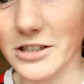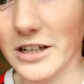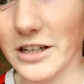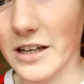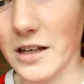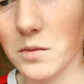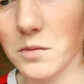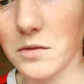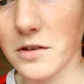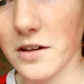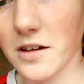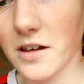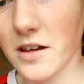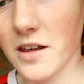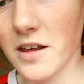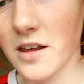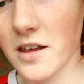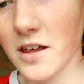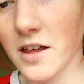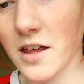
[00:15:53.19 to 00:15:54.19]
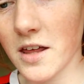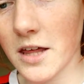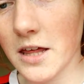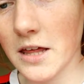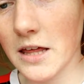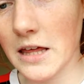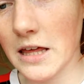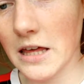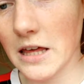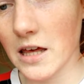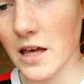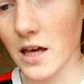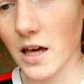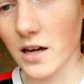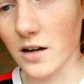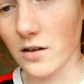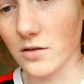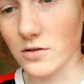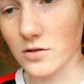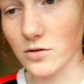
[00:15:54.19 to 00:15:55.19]
of James,
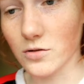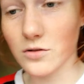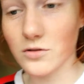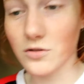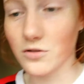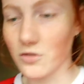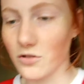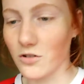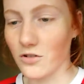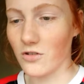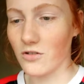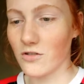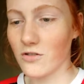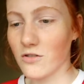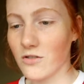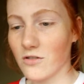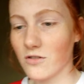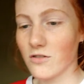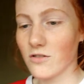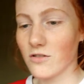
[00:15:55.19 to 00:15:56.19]
and I was going through.